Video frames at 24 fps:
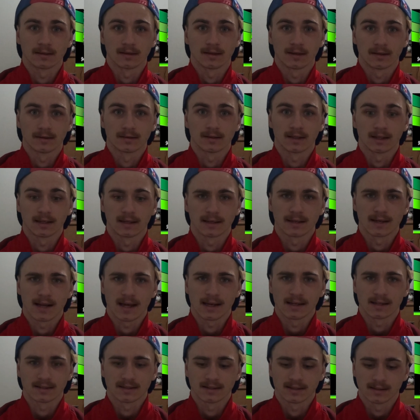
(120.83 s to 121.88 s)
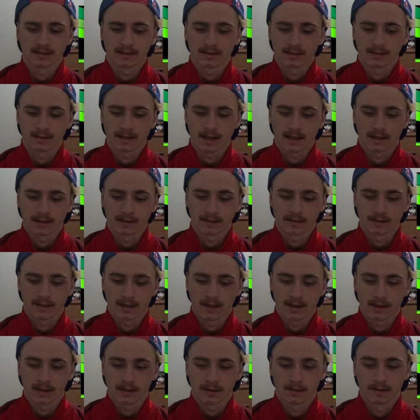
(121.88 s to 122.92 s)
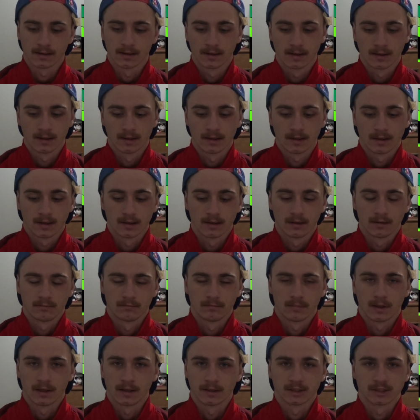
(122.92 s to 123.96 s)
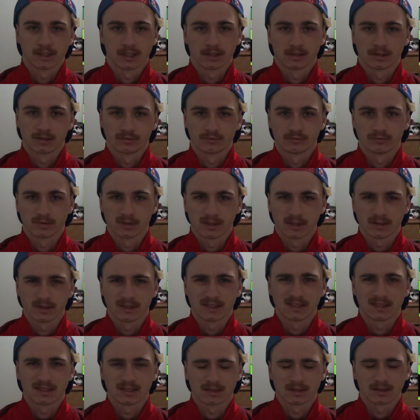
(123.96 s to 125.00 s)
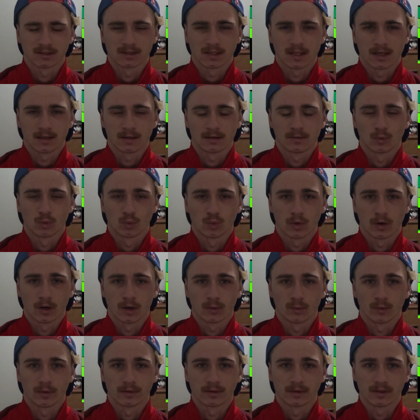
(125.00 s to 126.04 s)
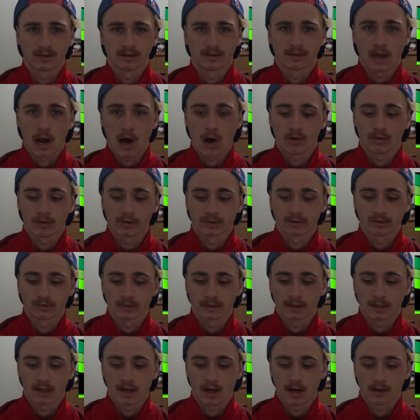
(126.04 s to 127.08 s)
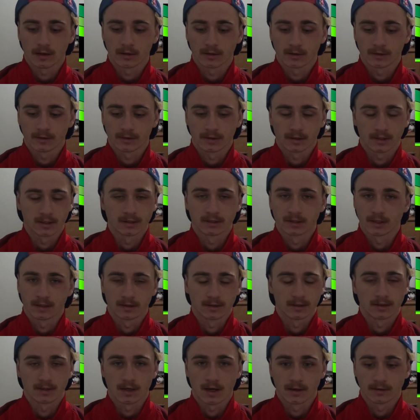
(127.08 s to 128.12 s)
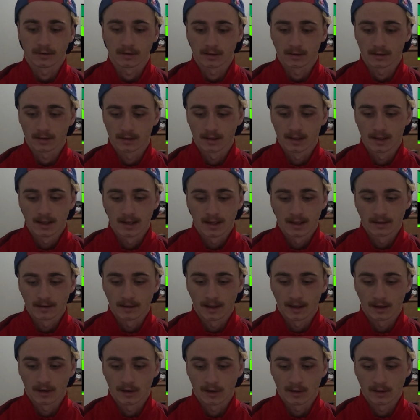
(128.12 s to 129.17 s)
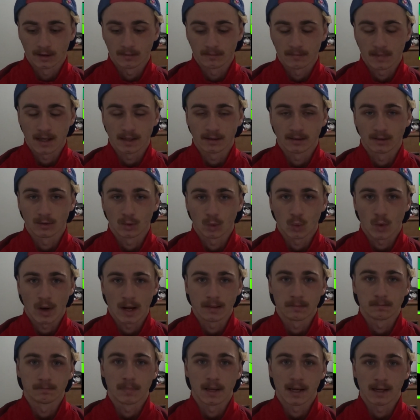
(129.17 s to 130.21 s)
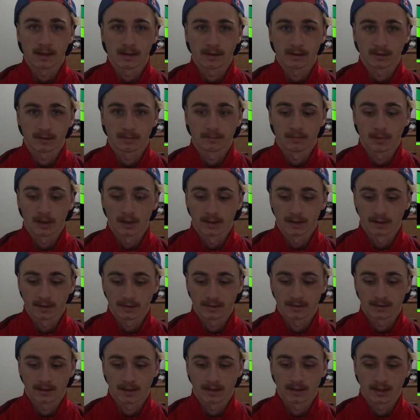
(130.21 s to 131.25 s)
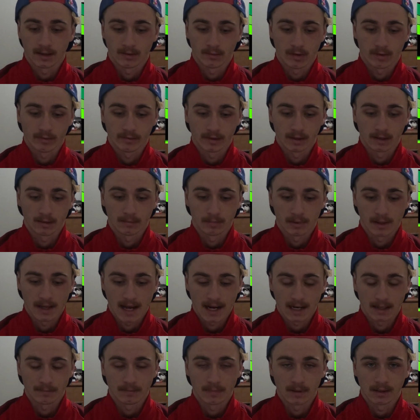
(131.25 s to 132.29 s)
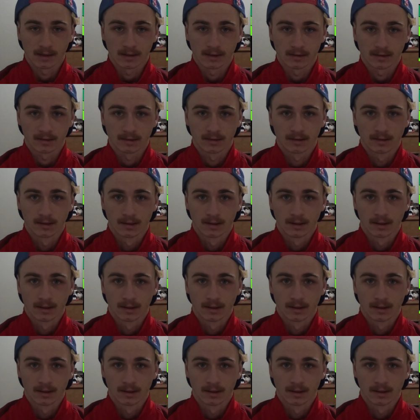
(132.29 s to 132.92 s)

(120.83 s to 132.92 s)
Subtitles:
this in 1998. It just really does not work with these Dollar Tree colors. It just doesn't. They could have made it a white base, but instead they went with a black base.